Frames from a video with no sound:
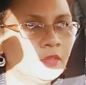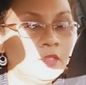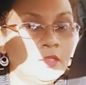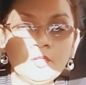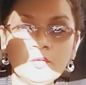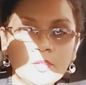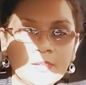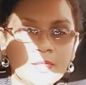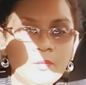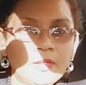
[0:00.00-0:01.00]
You, you know, you
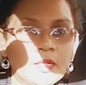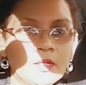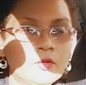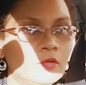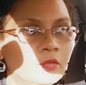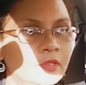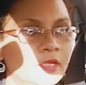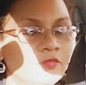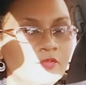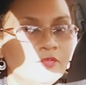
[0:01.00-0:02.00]
can wear that gown
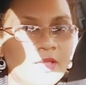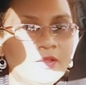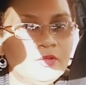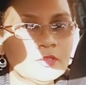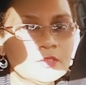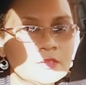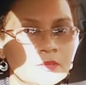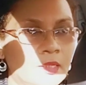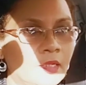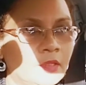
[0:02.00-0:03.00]
every five years
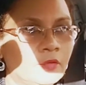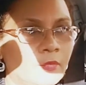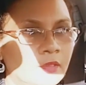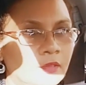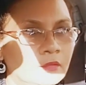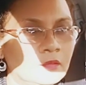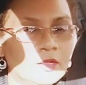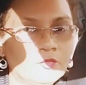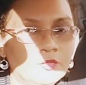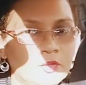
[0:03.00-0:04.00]
and nobody not
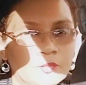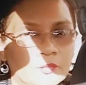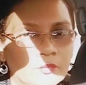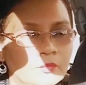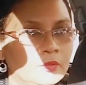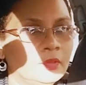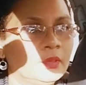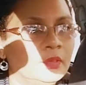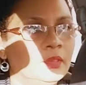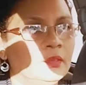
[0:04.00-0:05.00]
have to know,
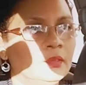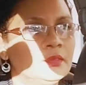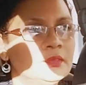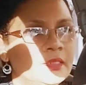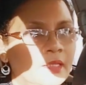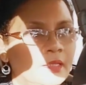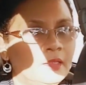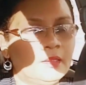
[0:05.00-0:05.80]
say,